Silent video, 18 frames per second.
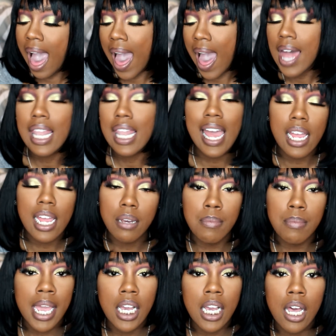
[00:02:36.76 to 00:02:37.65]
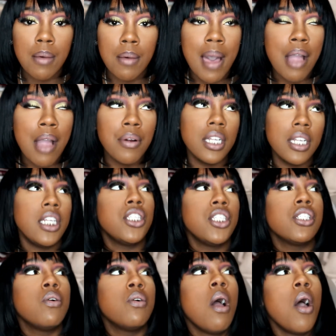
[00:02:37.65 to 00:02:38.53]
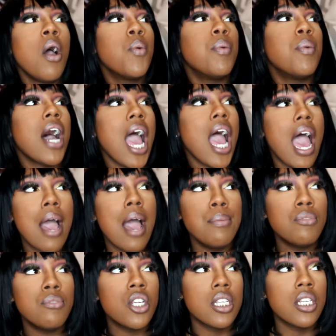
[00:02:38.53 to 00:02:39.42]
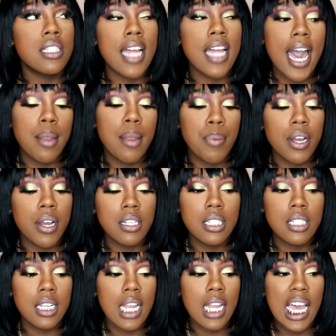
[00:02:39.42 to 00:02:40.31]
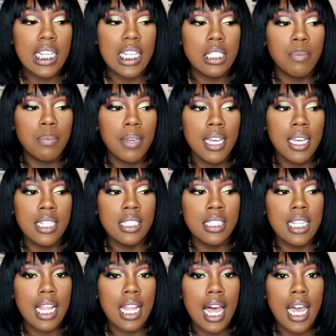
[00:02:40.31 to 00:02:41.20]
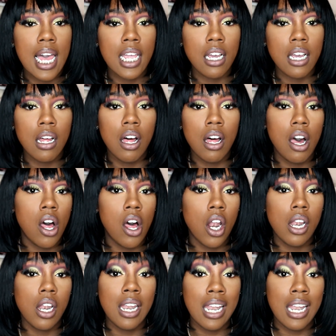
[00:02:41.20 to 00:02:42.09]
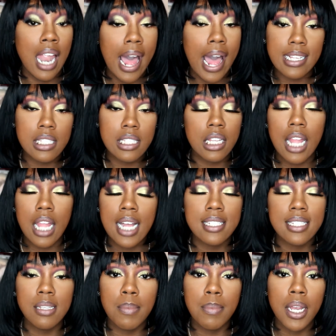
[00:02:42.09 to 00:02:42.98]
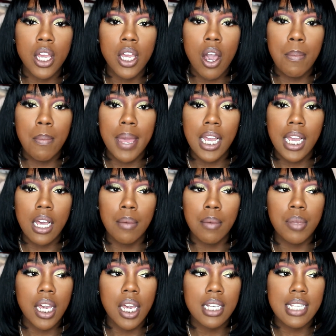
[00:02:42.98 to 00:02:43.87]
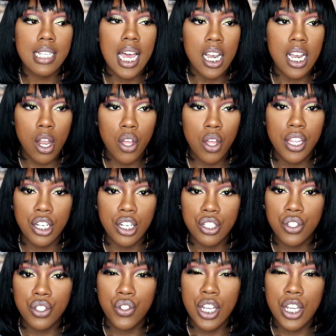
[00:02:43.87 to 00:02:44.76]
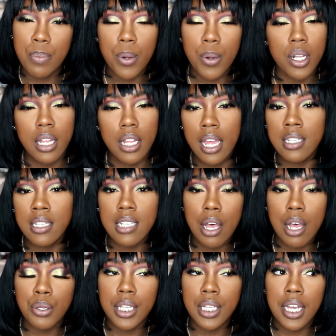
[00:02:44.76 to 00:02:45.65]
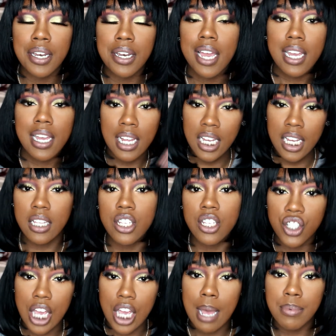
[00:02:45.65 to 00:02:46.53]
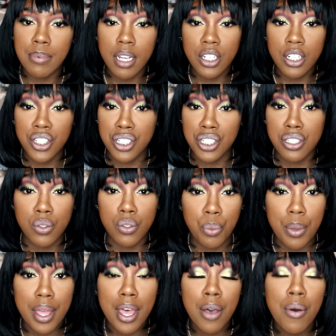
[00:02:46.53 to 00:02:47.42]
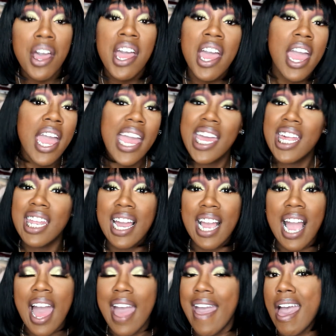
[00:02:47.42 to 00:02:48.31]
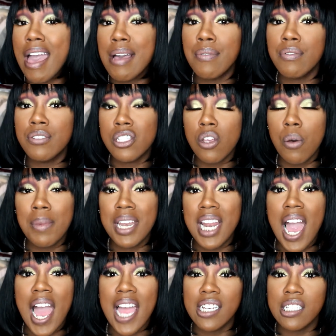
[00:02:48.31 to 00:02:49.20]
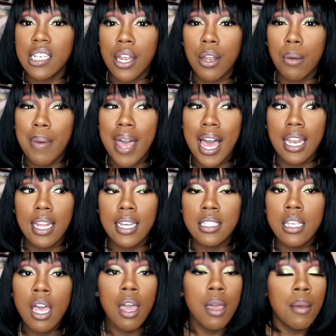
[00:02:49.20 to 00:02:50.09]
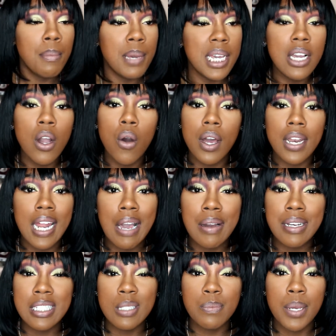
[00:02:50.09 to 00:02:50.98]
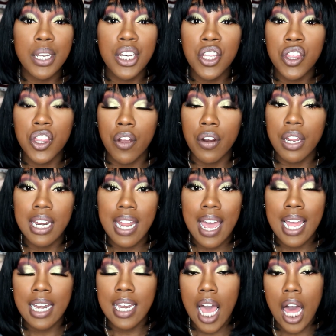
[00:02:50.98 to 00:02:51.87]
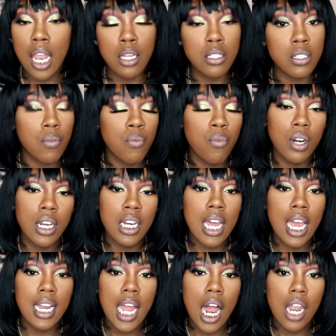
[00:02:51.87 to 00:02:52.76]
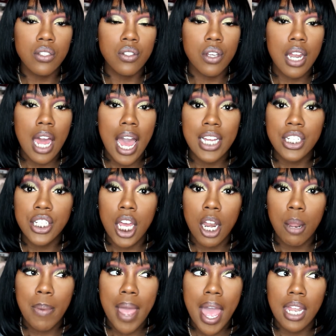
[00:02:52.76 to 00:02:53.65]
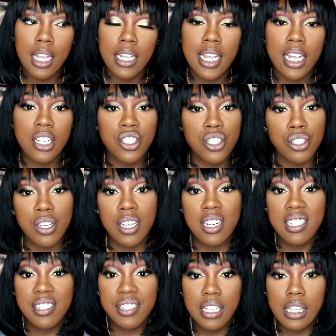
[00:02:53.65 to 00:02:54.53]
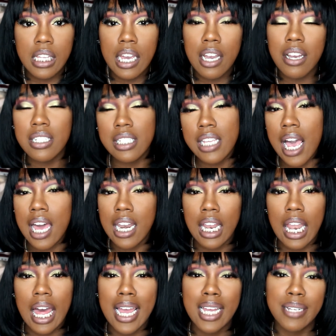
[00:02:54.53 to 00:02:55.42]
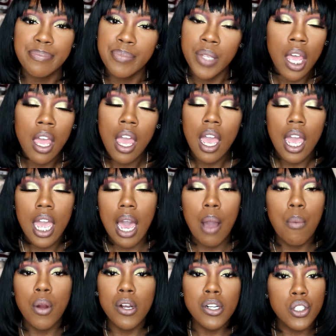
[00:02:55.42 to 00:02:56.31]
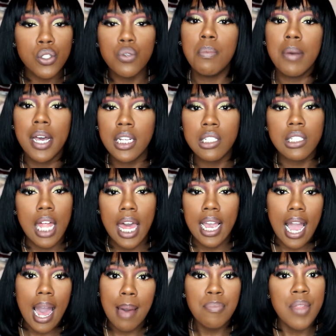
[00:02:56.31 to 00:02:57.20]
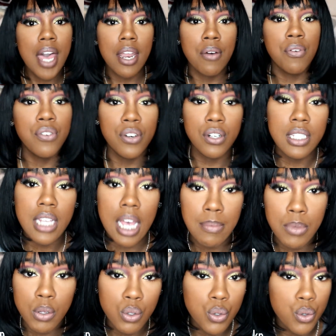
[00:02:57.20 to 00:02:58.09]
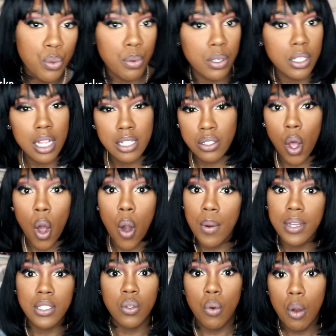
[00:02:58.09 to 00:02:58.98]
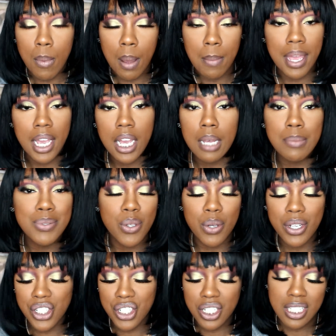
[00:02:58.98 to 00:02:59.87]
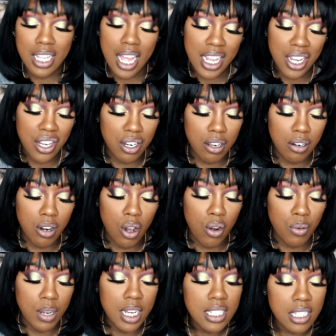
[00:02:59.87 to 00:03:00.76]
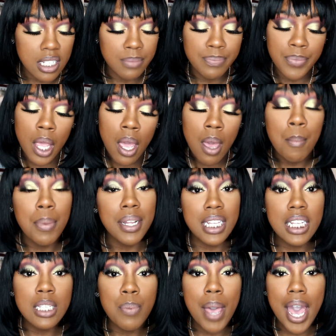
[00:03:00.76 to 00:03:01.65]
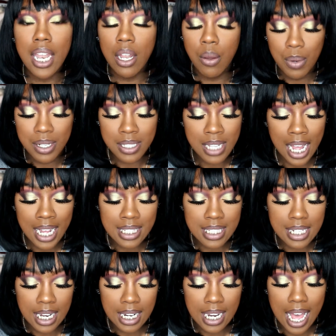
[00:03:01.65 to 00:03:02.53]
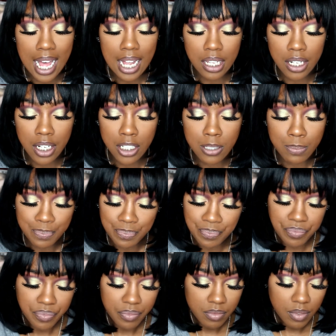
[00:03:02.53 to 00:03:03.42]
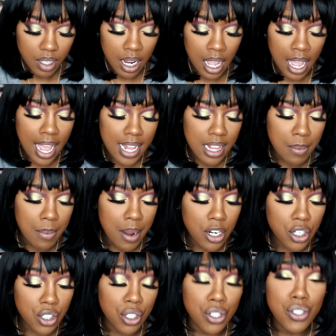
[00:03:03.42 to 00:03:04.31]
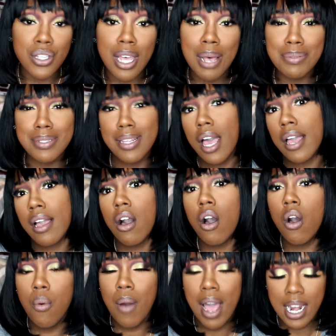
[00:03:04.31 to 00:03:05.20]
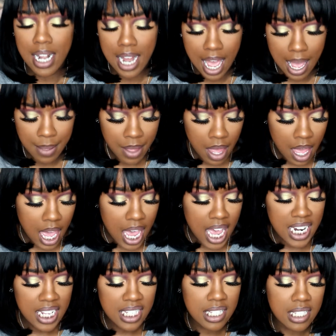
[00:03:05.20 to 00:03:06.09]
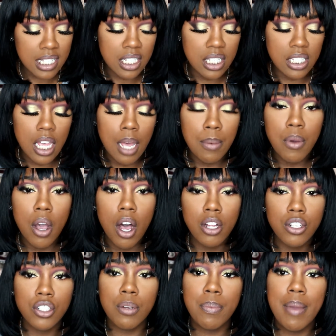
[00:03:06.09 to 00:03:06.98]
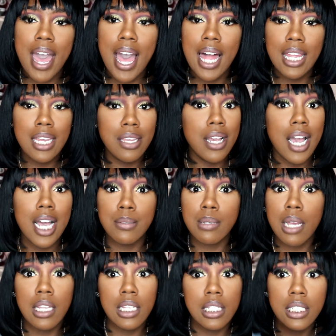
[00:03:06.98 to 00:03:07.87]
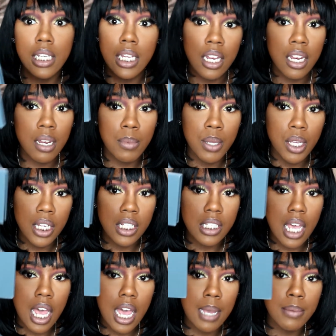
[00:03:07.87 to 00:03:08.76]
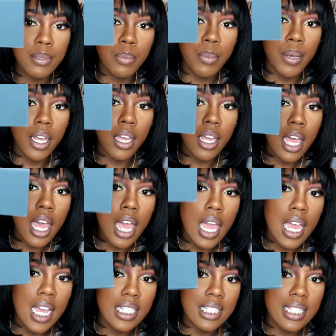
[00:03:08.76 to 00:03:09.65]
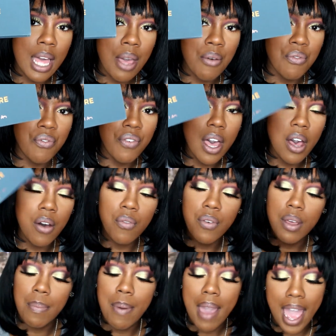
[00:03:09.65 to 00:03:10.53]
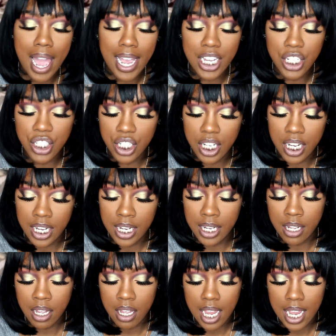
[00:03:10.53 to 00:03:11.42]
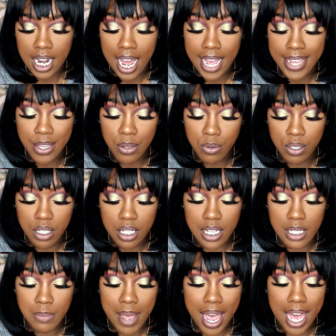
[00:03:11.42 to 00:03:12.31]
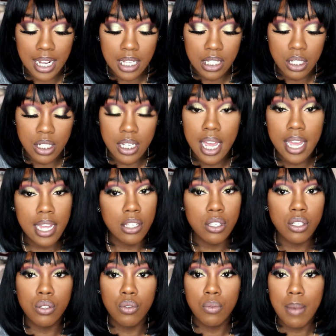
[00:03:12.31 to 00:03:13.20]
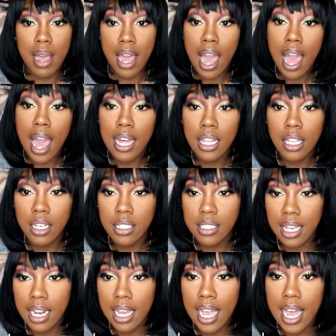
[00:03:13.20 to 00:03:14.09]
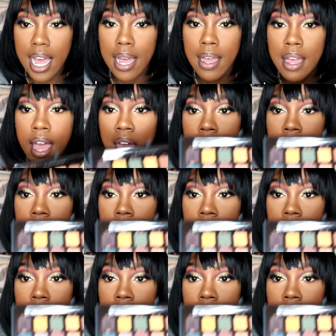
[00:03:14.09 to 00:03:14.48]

i like makeup i really do but i'm just not a person that spends like lots and lots of money on makeup because I know there's cheaper things out there that can get the job done just as well. And like I have so many eyeshadow palettes, me going out and spending $39 or $49 on an eyeshadow palette that's just gonna sit there. It's kind of like, I work too much. Like I'm not a full-time YouTuber that's always doing my makeup. So it's just like, you know, no reason. But palette was $19 at the Marshall. So I was like, oh, why not? And this is the Subculture palette. You guys probably seen it a million times, but it's that velvet packaging. And I used this palette today to do my eye look that I got.